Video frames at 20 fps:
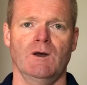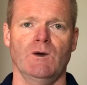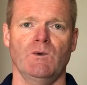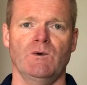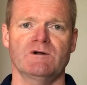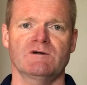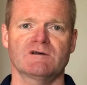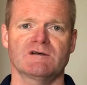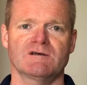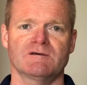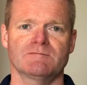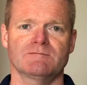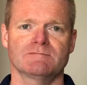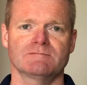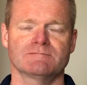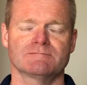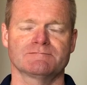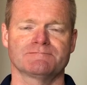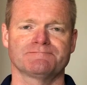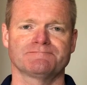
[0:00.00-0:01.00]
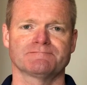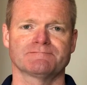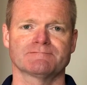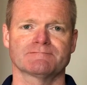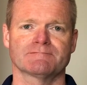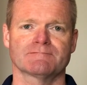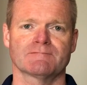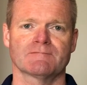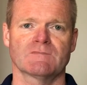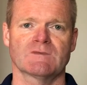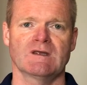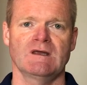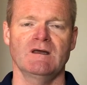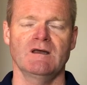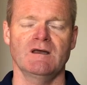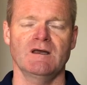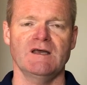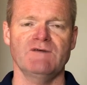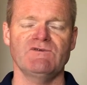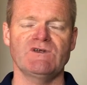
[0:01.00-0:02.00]
Welcome.
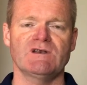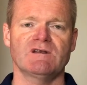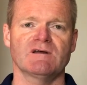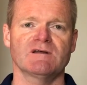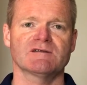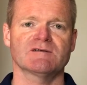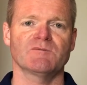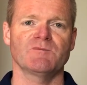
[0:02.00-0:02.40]
If you'd like